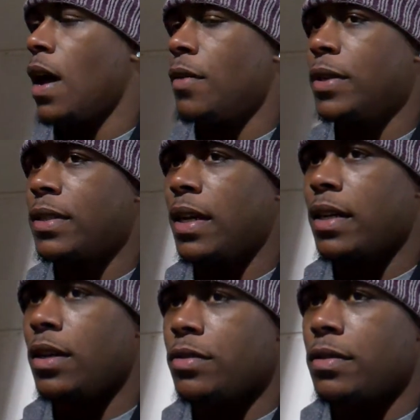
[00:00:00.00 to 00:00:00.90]
We're trying
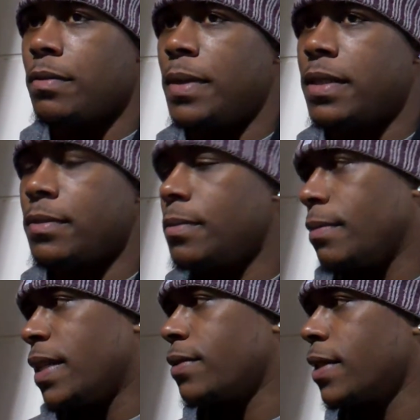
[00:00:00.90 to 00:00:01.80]
to coach them the
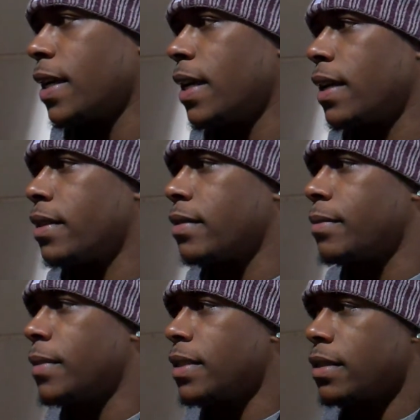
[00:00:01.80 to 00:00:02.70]
best we can.
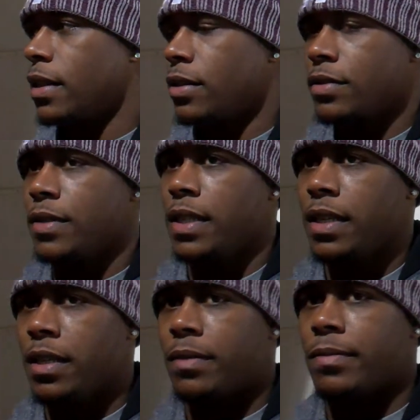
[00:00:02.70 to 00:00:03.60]
The much coaching we can
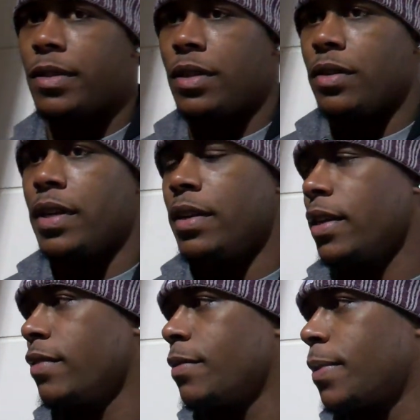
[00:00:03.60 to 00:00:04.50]
give them, you know, any
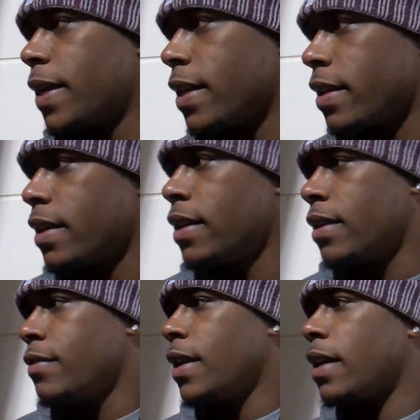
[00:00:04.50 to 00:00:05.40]
given play.
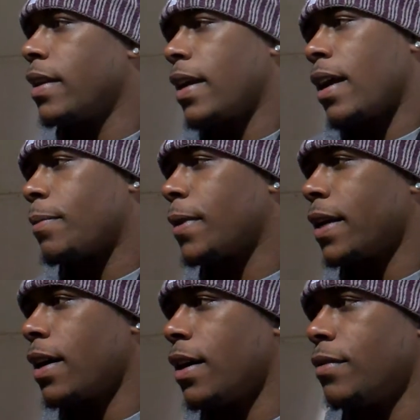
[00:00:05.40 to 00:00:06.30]
They got a
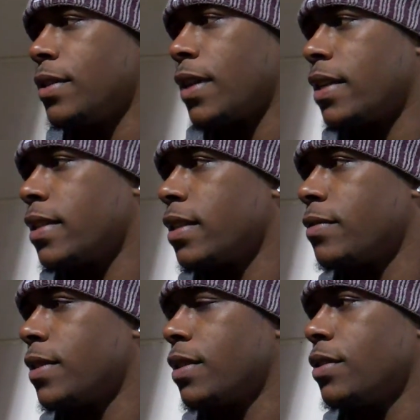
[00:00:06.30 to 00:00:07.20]
play call. We're trying to tell
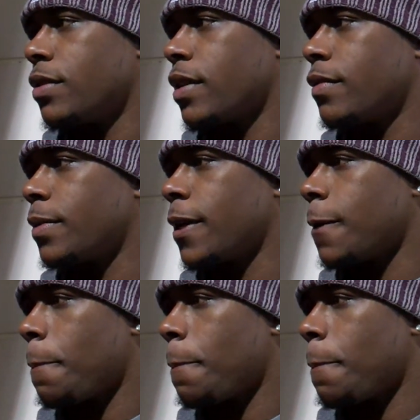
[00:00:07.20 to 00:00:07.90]
them what to do on every play.